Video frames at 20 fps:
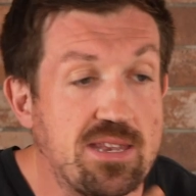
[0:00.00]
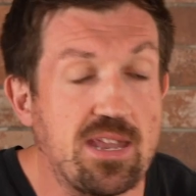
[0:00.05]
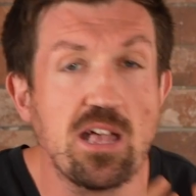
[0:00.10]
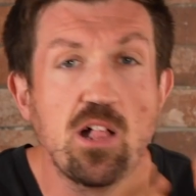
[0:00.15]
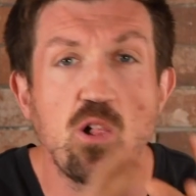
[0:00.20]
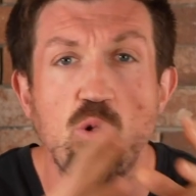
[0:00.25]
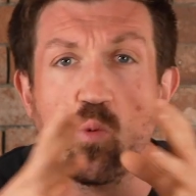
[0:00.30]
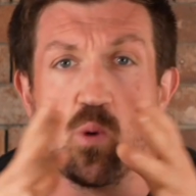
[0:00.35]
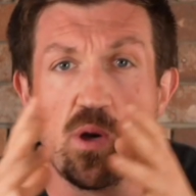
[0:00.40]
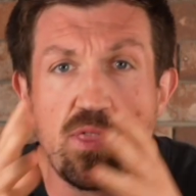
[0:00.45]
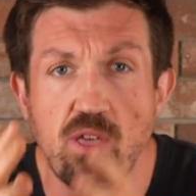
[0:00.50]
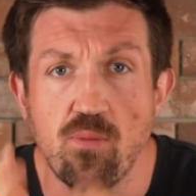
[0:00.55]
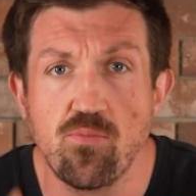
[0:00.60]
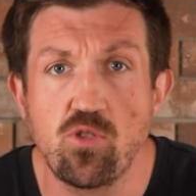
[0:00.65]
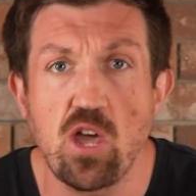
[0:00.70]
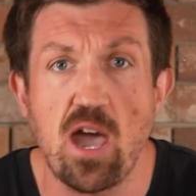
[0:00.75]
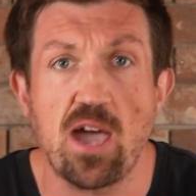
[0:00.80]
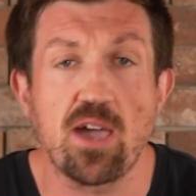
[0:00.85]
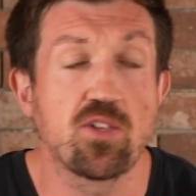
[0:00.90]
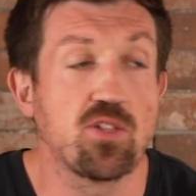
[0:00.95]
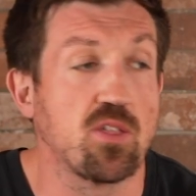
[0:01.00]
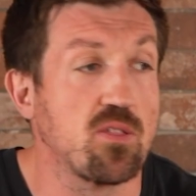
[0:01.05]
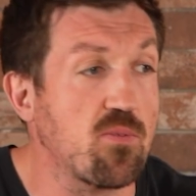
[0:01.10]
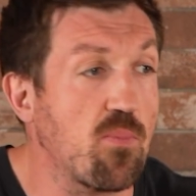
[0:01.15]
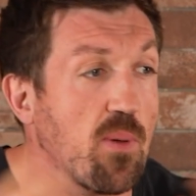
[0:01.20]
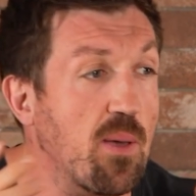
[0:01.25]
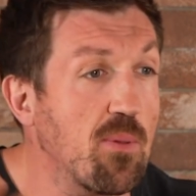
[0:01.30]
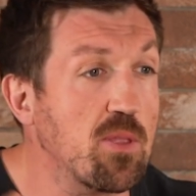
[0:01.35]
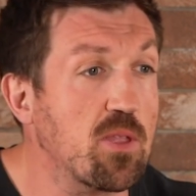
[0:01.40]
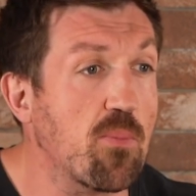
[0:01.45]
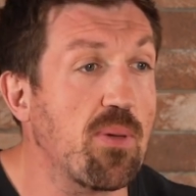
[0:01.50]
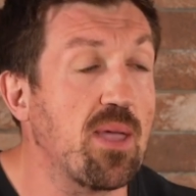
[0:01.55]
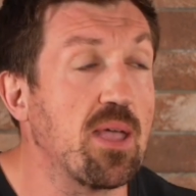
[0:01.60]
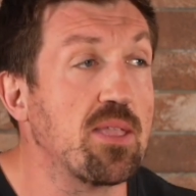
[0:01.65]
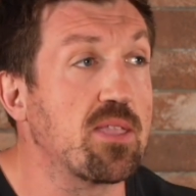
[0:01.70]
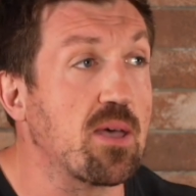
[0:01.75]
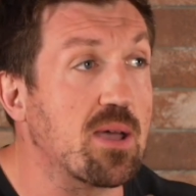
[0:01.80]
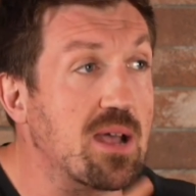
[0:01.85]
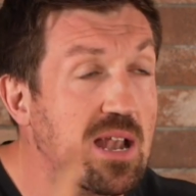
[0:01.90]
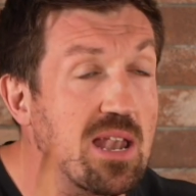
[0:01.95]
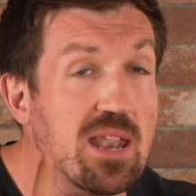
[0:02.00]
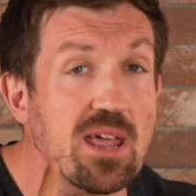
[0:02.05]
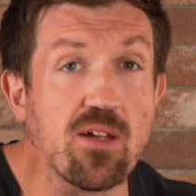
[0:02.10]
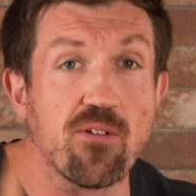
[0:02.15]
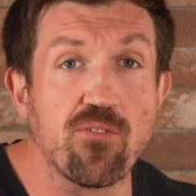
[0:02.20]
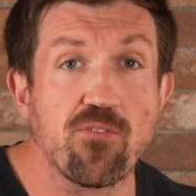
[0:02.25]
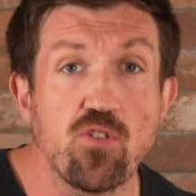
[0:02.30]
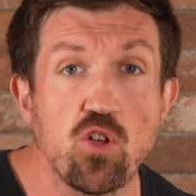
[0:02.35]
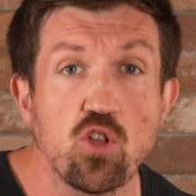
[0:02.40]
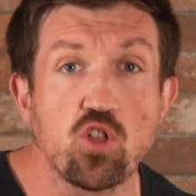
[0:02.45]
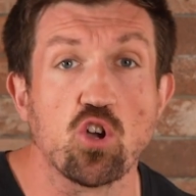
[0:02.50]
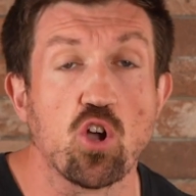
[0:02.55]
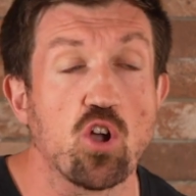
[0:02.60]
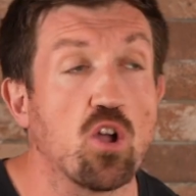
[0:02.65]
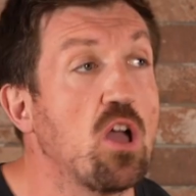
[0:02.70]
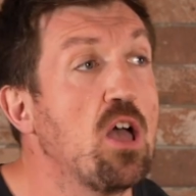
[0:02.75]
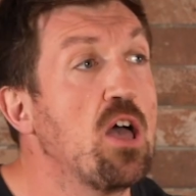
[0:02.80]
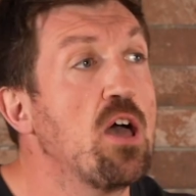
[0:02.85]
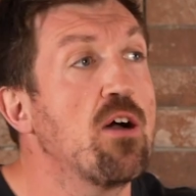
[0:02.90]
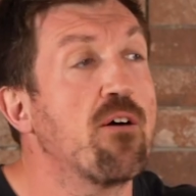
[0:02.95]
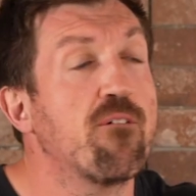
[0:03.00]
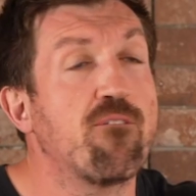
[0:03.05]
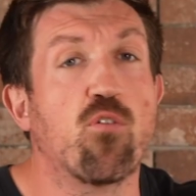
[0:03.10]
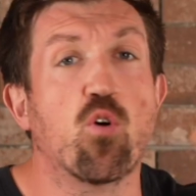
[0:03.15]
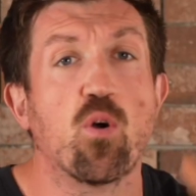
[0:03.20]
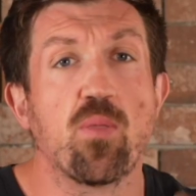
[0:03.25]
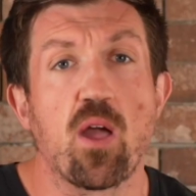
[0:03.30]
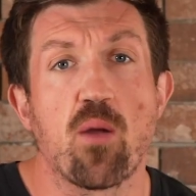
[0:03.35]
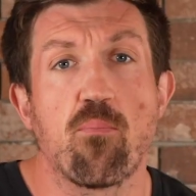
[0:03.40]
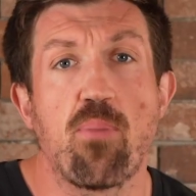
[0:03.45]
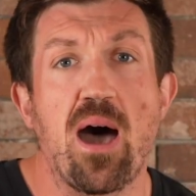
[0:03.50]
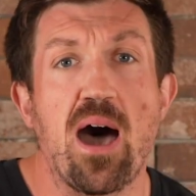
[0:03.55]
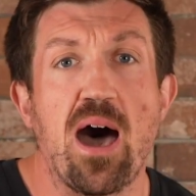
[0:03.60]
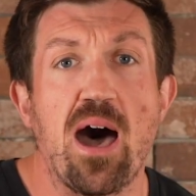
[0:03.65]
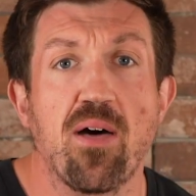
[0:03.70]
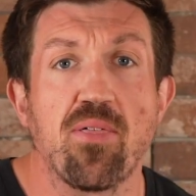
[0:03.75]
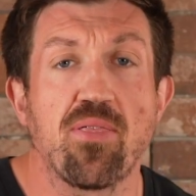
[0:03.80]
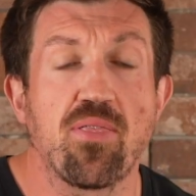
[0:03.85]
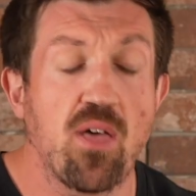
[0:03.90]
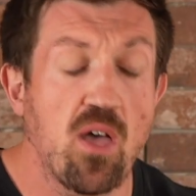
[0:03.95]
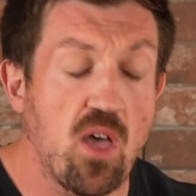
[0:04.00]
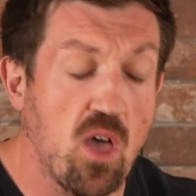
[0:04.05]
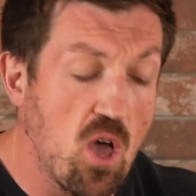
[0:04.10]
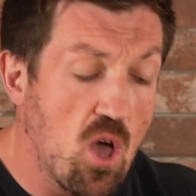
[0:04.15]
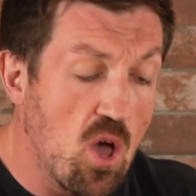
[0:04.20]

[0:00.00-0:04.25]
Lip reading: deal with objections, be able to paint a clear future for their path.